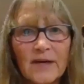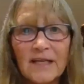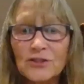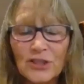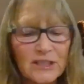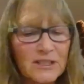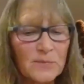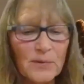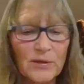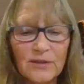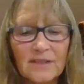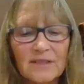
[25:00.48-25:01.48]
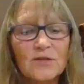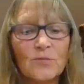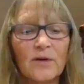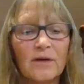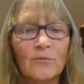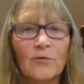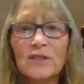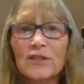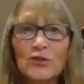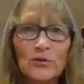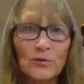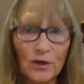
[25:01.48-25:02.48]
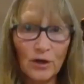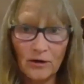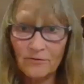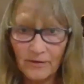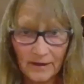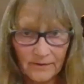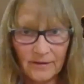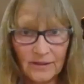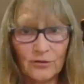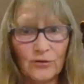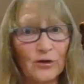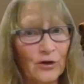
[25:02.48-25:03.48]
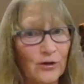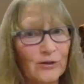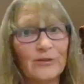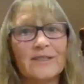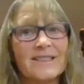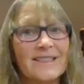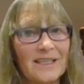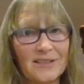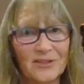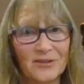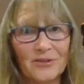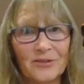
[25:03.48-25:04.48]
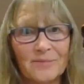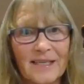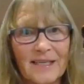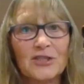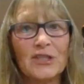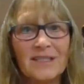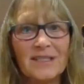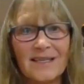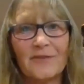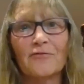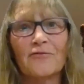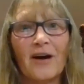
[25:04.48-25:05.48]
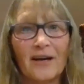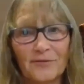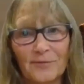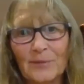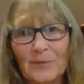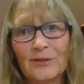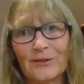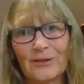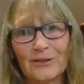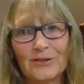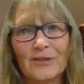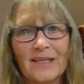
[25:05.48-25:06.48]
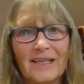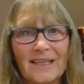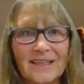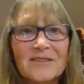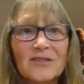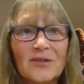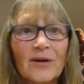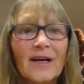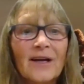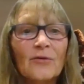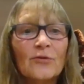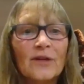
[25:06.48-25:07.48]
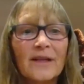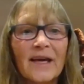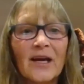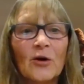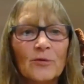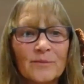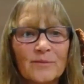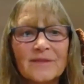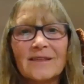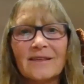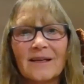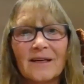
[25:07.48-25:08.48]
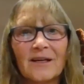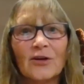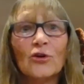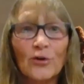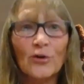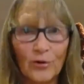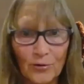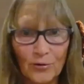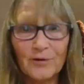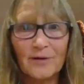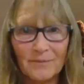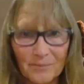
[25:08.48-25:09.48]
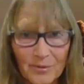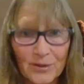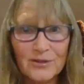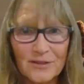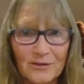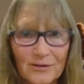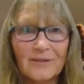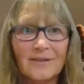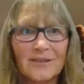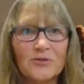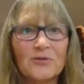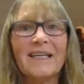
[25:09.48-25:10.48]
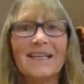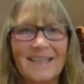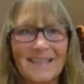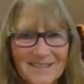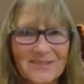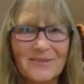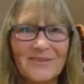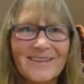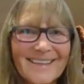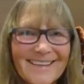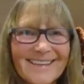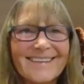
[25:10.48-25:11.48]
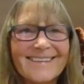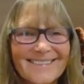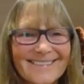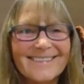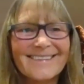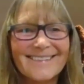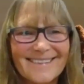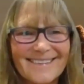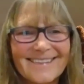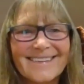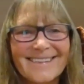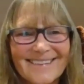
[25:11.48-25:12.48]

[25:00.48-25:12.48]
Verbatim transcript: we've actually experienced where one student got $500 sent her because she sent five people to the training. So really helped uh, her own personal training. So. Nice.